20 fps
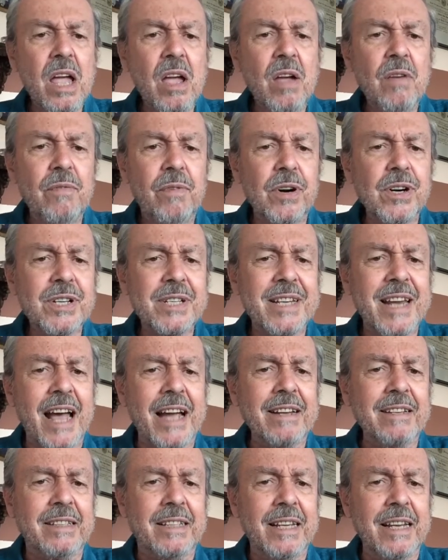Verse
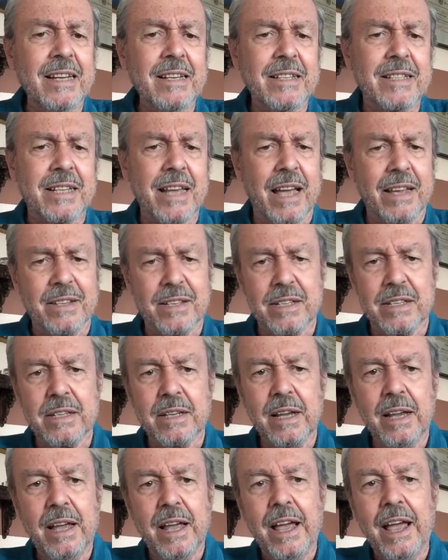19 says,
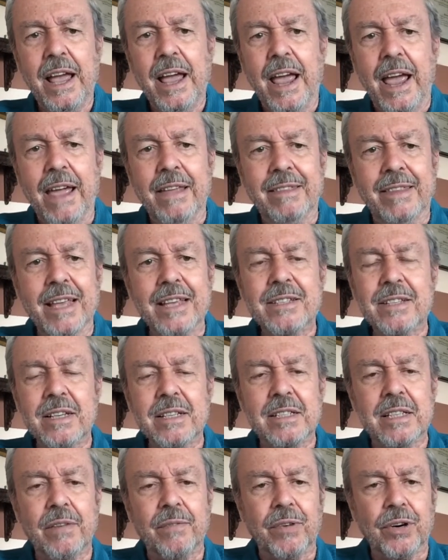"And this
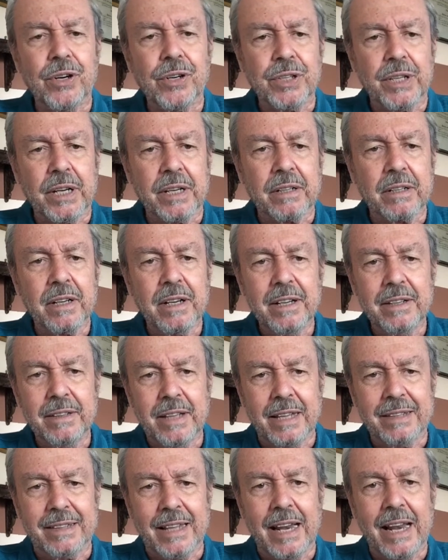is the verdict,
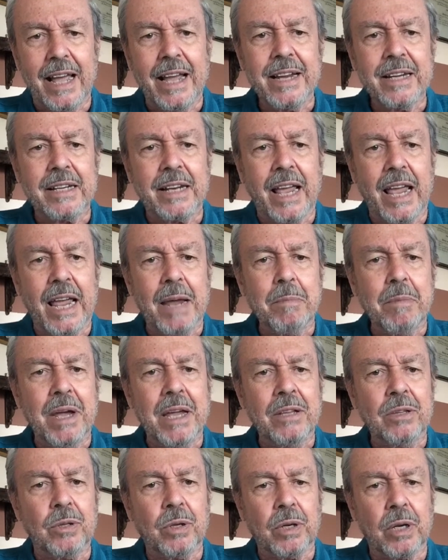that the light came
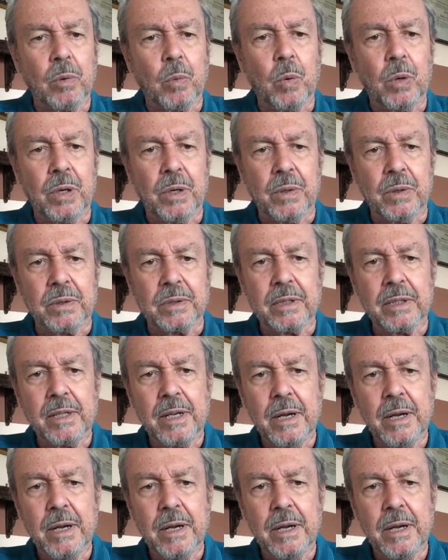into the world,